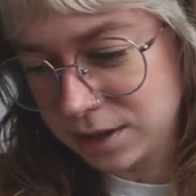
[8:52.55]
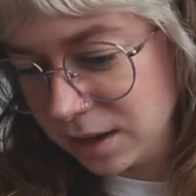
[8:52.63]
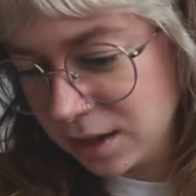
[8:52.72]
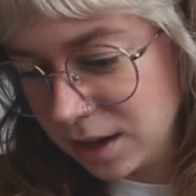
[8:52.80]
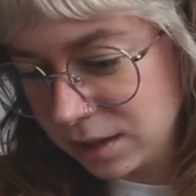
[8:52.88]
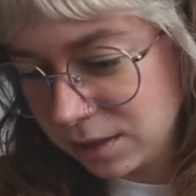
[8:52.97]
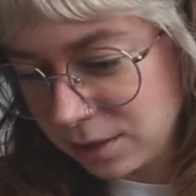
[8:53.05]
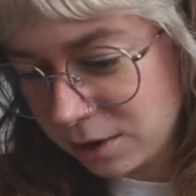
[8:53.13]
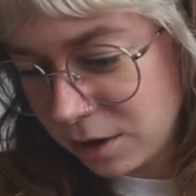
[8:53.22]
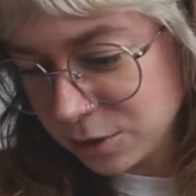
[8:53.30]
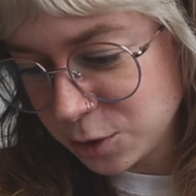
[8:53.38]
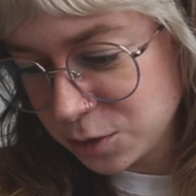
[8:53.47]
And then they're
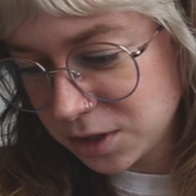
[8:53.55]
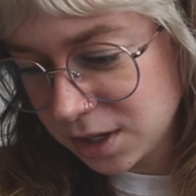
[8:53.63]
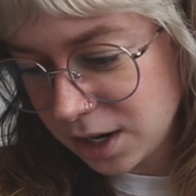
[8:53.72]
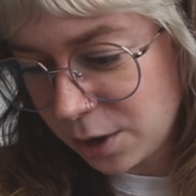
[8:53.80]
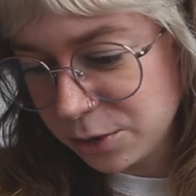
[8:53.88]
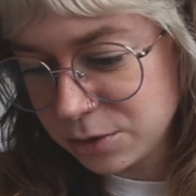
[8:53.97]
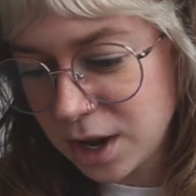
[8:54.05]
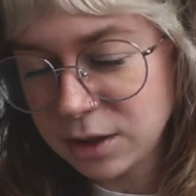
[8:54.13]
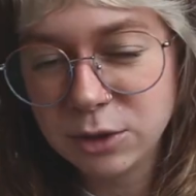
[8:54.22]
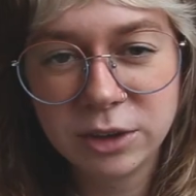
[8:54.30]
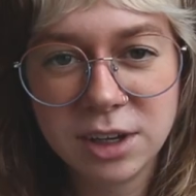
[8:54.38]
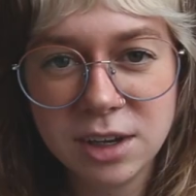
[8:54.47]
also saying how they're not
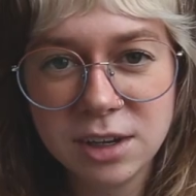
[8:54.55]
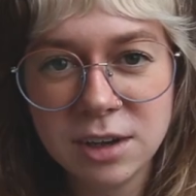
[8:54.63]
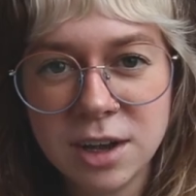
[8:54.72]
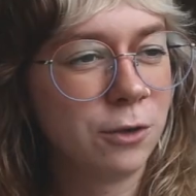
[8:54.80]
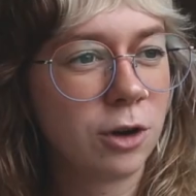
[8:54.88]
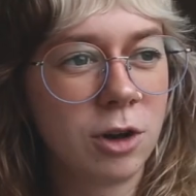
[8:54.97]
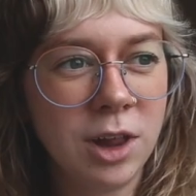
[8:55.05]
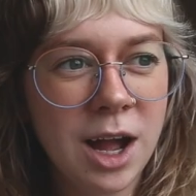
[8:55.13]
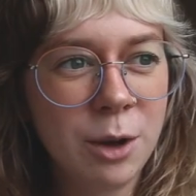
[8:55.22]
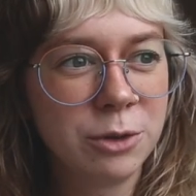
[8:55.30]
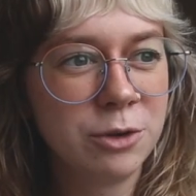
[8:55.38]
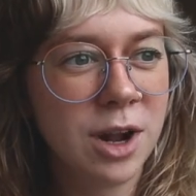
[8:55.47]
looking for
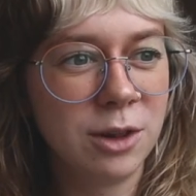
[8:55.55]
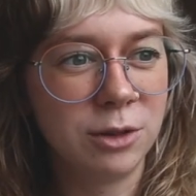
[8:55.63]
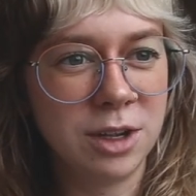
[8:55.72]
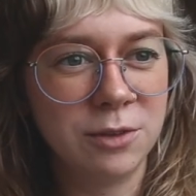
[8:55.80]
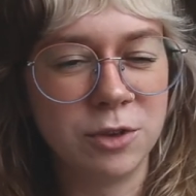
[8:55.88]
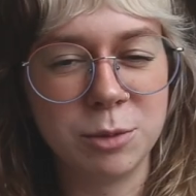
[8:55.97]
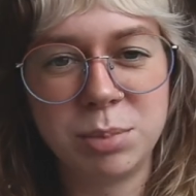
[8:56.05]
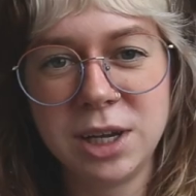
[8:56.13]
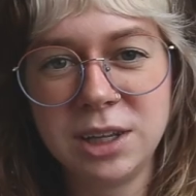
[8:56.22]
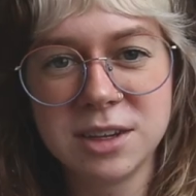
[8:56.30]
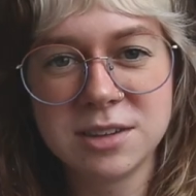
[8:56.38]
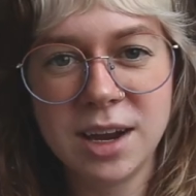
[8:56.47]
clout, they're not looking for a
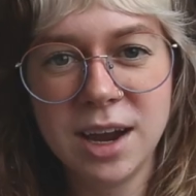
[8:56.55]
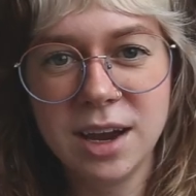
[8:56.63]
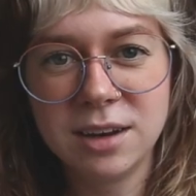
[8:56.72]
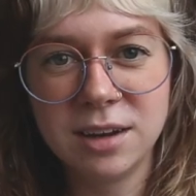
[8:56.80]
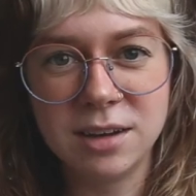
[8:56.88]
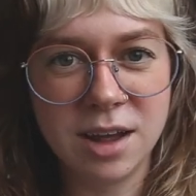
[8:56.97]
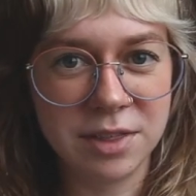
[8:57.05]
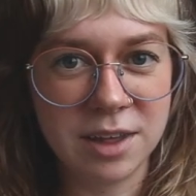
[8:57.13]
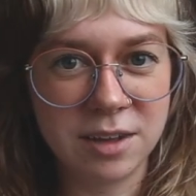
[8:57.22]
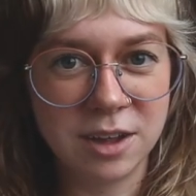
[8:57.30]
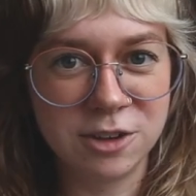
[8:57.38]
playlist ad, nothing.